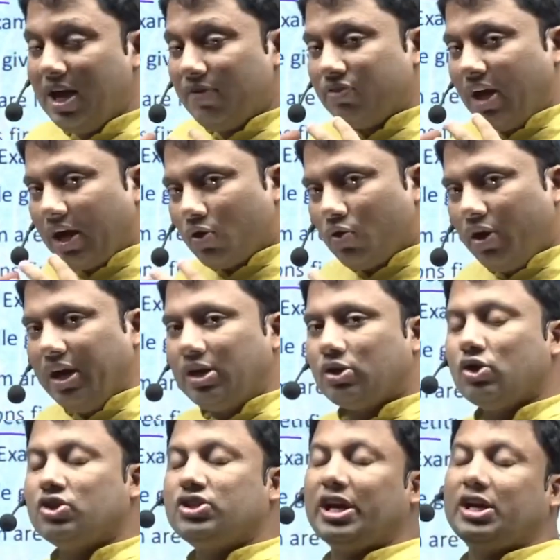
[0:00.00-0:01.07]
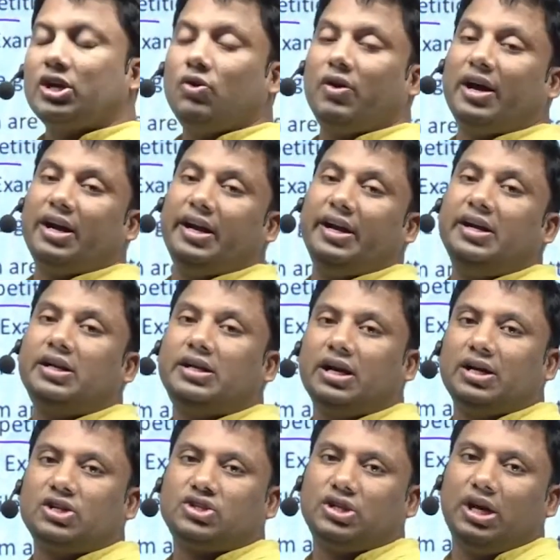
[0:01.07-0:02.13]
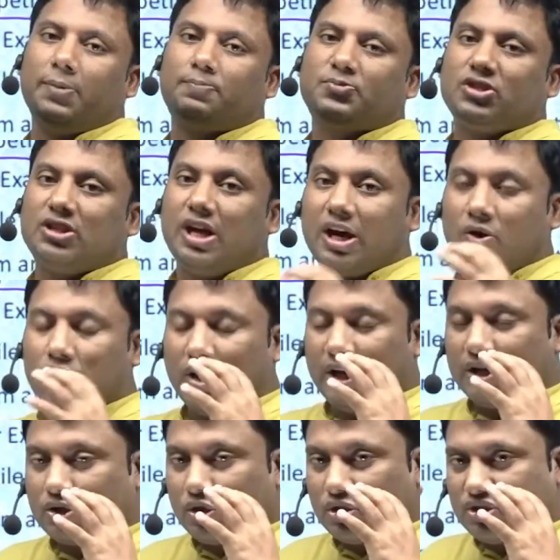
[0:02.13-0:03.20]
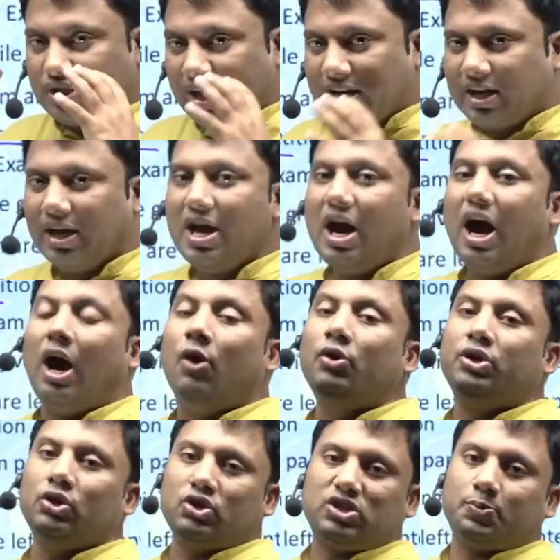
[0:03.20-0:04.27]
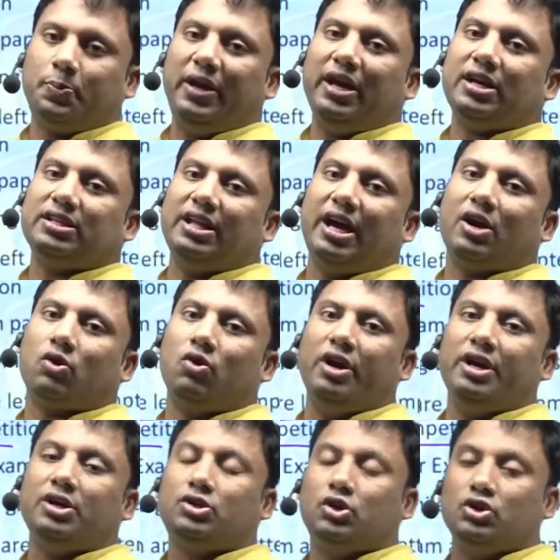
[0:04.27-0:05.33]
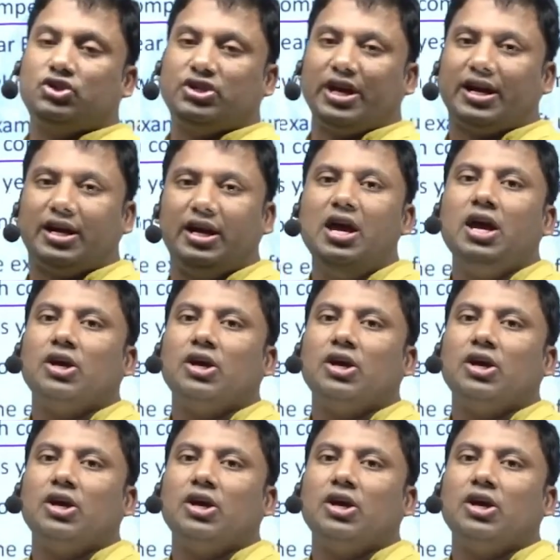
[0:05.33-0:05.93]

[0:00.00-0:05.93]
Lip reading: They are going to check your internships, they are going to check how you speak, they are going to check